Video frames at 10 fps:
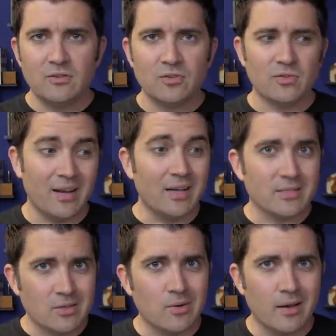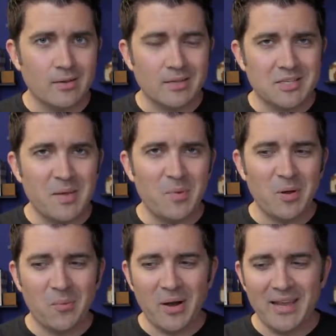try not to grind all the tipping
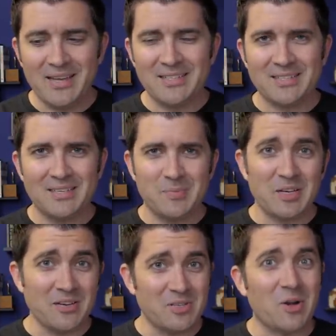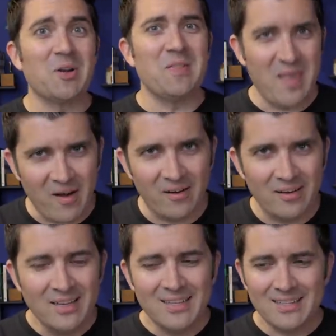away, because especially if it's already
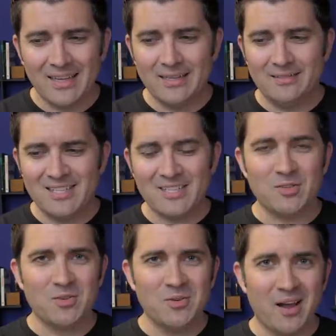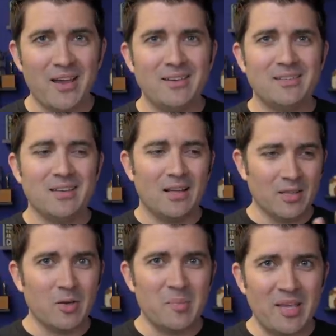there, like just grind a
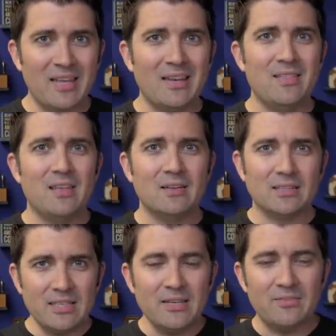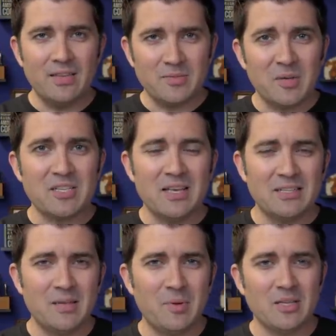little bit and then leave as much of
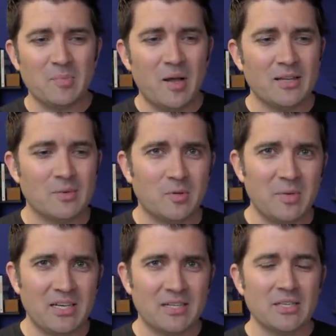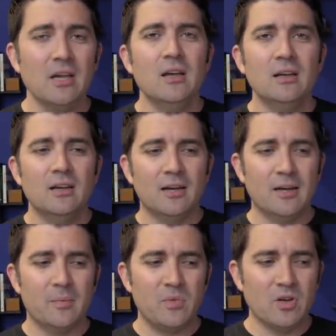that tipping as possible, because
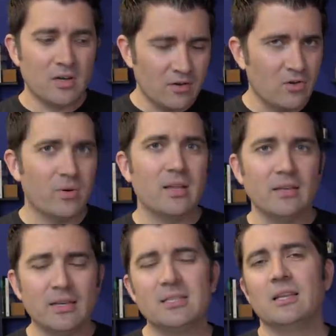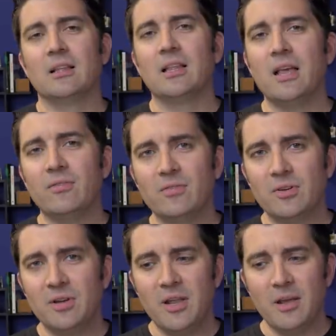um, you're gonna greatly extend the life of your
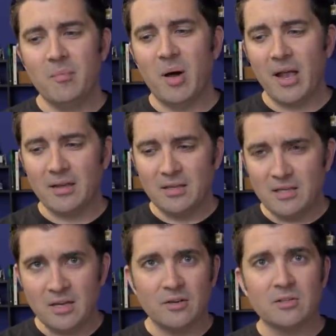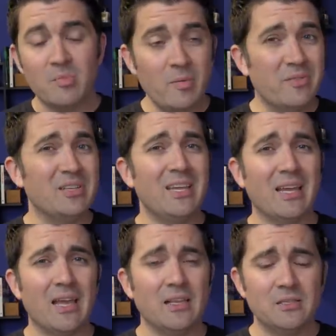nib by years, maybe even
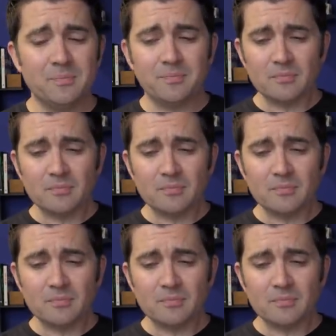decades,